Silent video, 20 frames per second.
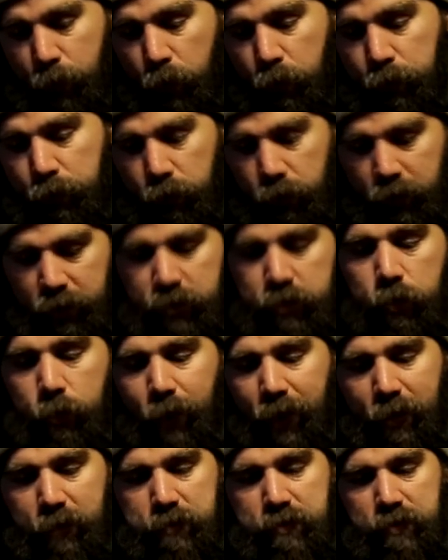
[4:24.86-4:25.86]
both 32
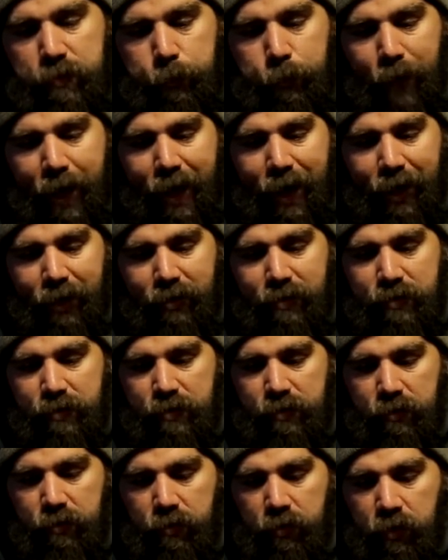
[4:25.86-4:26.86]
ounce
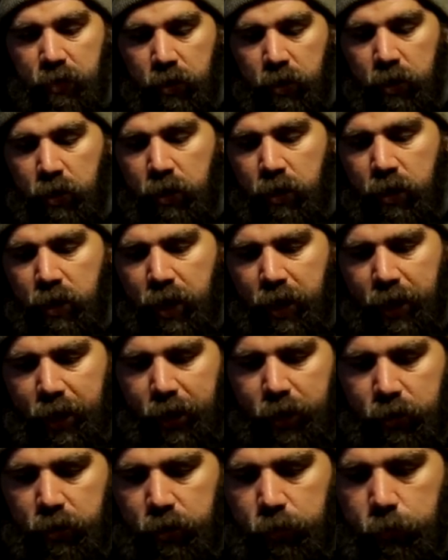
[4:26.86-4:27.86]
bags
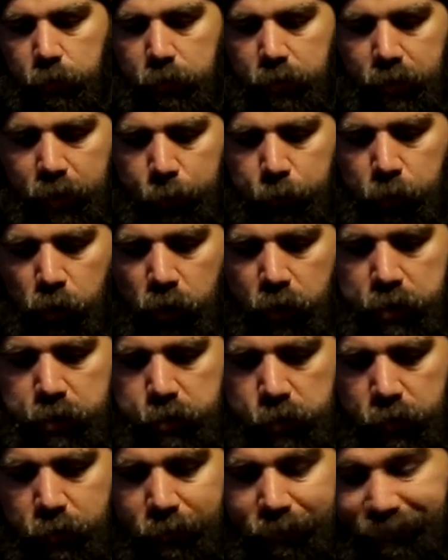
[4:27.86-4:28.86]
and the, the
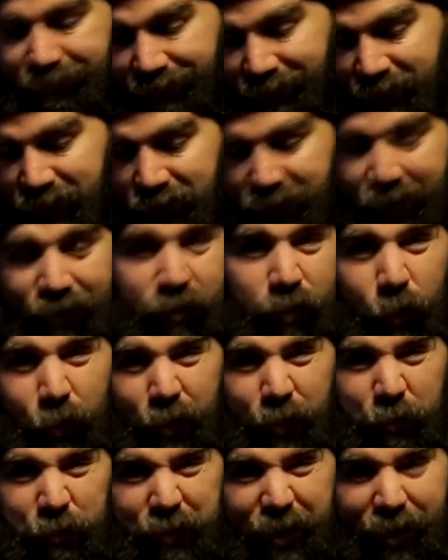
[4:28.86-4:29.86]
plunger even though
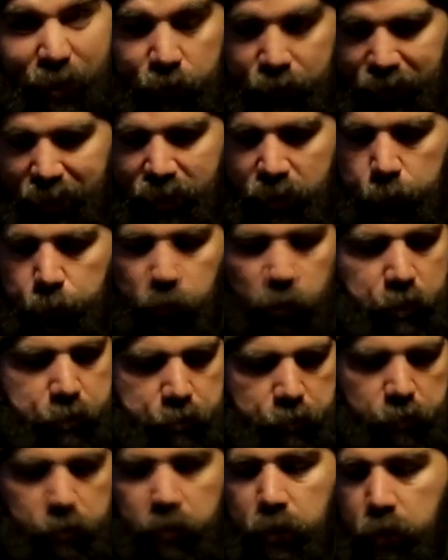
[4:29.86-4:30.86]
I don't think I'll need the
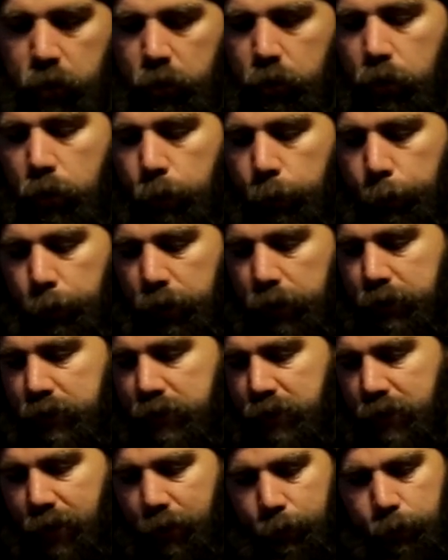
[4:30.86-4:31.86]
plunger.
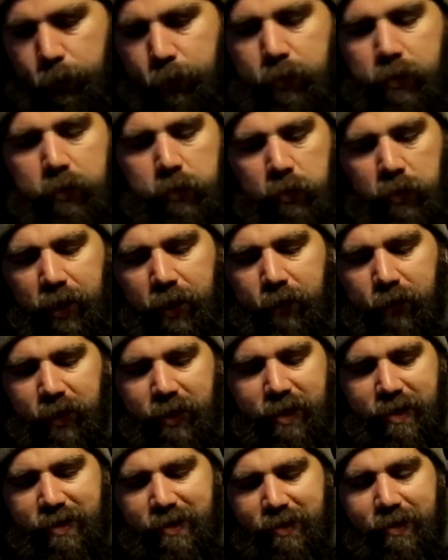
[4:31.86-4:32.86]
But I'm
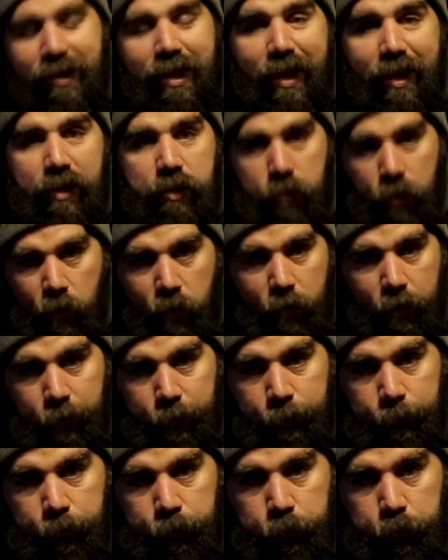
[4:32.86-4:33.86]
leaving this end
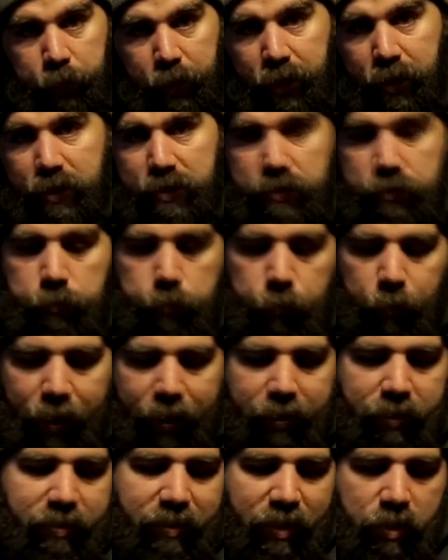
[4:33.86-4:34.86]
on because
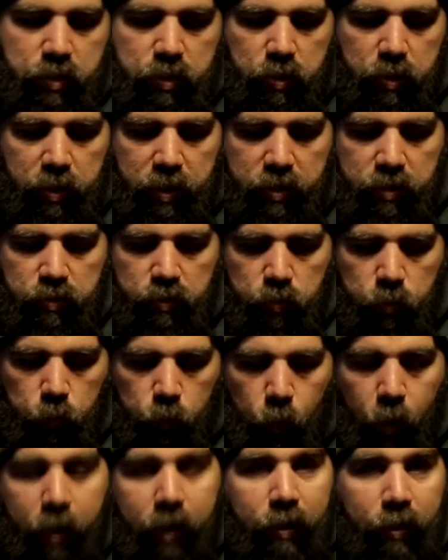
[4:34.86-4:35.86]
my intention is
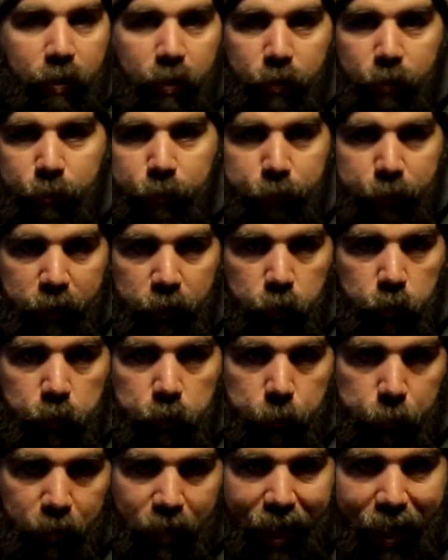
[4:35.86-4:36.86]
to fill
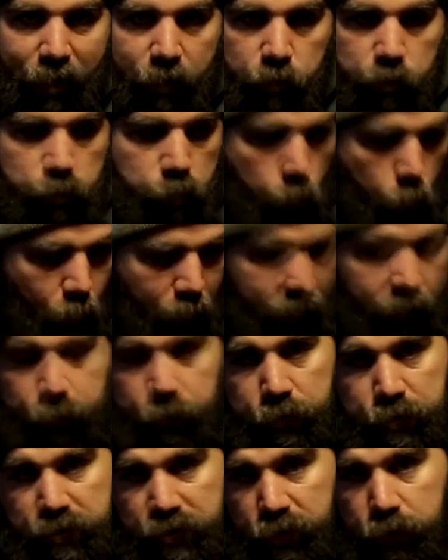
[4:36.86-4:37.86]
the bladders while
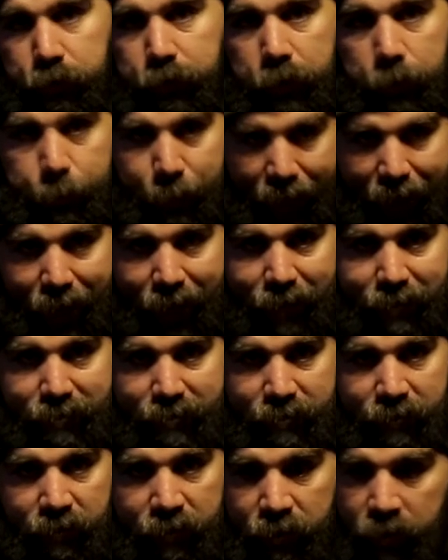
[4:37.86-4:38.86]
they're still in the
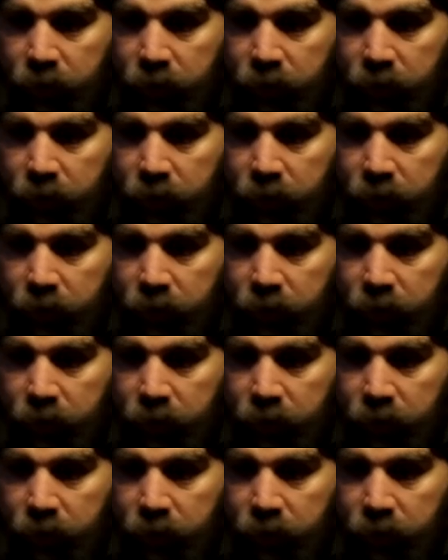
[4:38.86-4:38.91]
packs.